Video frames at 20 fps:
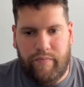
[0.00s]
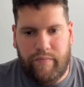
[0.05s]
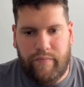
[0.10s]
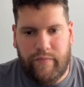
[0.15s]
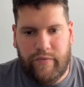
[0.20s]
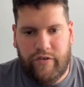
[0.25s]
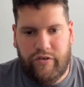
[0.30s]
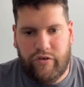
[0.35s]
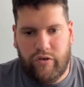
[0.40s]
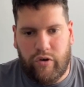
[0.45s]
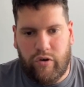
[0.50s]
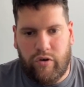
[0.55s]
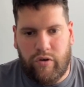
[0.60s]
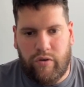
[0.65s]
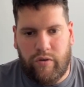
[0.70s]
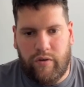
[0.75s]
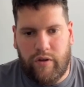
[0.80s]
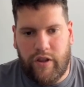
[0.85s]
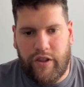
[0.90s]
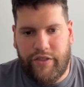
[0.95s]

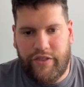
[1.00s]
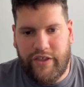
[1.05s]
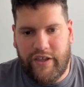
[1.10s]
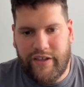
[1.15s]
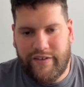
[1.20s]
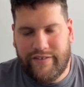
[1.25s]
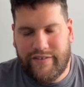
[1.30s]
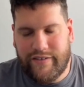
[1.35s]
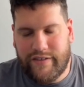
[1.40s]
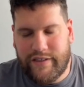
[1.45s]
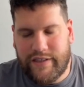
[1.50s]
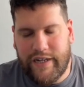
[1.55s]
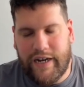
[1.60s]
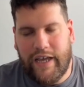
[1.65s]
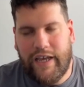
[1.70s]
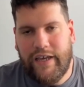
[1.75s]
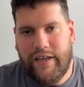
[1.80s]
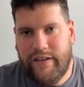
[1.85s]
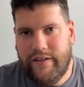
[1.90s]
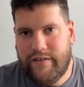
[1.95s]
So these
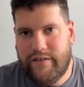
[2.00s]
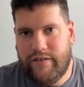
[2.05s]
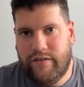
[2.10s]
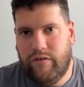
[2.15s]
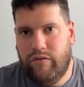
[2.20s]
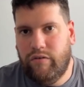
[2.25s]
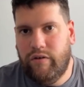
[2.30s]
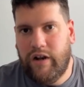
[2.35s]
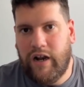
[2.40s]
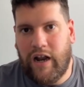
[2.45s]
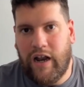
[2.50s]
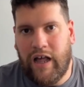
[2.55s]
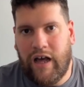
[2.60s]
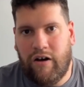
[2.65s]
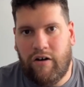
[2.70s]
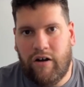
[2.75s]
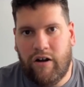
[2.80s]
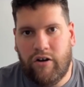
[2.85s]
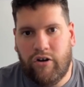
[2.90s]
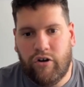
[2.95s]
trays will
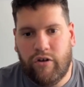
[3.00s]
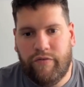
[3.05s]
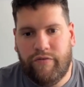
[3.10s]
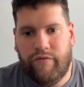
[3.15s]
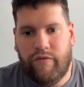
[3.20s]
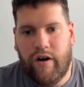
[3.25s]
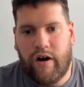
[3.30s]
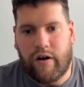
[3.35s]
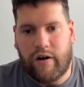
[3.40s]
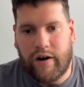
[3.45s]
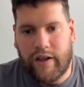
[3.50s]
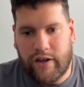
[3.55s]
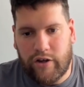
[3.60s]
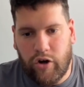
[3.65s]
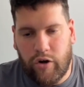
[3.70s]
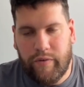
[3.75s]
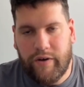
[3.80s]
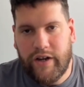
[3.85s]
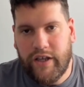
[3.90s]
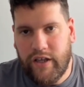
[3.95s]
allow a lot of
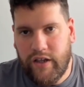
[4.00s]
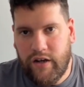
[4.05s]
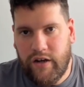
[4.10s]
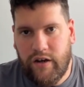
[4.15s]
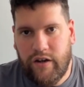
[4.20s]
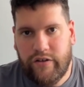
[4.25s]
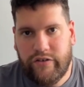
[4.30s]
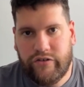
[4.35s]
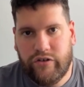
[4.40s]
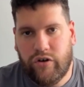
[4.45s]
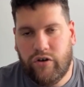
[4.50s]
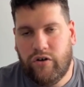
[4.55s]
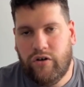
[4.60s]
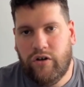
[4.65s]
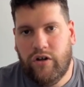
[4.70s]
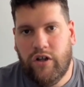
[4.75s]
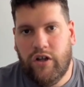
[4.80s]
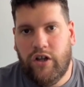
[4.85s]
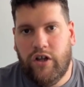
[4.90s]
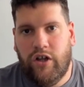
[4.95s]
recovery.
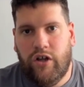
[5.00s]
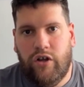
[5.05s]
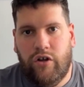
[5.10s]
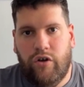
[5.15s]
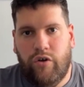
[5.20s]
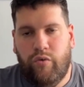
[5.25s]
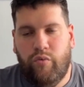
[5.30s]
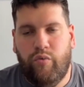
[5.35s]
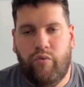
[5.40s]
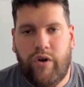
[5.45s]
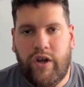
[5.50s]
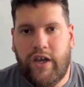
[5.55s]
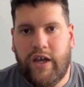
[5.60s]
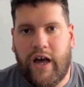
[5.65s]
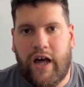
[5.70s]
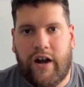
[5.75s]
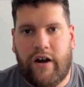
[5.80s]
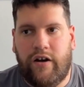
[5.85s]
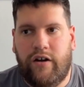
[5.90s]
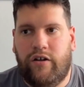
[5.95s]
So we
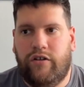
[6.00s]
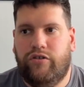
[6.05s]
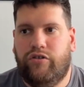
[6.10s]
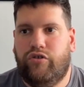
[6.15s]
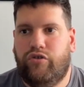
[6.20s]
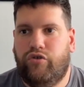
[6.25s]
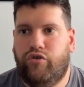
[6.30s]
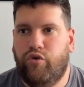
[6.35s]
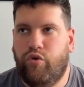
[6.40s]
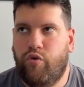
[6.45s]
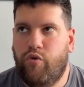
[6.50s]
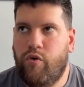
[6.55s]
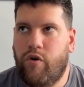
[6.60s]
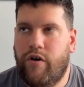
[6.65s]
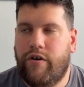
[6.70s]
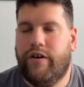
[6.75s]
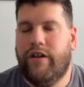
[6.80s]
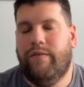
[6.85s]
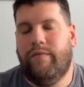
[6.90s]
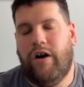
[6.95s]
are not to
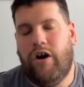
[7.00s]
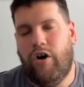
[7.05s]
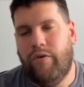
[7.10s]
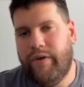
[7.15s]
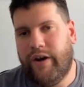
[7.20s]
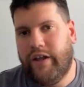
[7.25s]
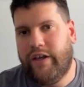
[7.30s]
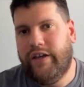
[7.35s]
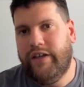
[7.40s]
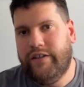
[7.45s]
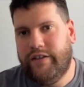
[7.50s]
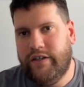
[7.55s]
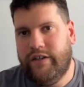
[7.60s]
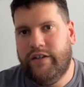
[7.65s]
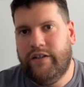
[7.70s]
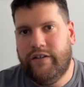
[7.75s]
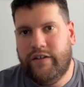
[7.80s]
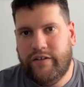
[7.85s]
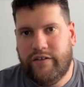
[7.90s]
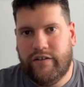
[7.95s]
worry about overheating
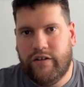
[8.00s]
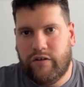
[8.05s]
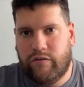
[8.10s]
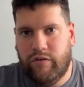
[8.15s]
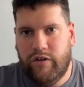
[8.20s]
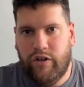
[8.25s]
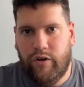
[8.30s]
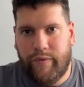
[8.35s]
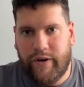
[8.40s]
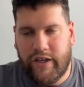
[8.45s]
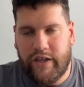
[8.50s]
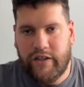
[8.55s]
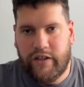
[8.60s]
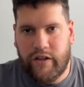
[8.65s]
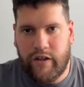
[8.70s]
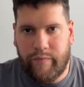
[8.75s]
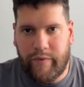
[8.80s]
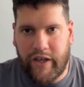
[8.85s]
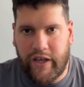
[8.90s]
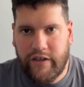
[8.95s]
in this circuit, overheating
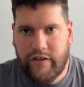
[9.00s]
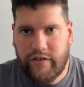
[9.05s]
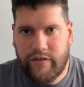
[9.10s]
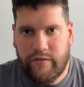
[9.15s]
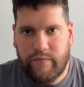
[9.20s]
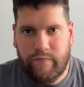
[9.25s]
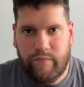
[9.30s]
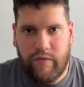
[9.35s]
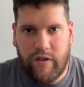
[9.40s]
the brakes.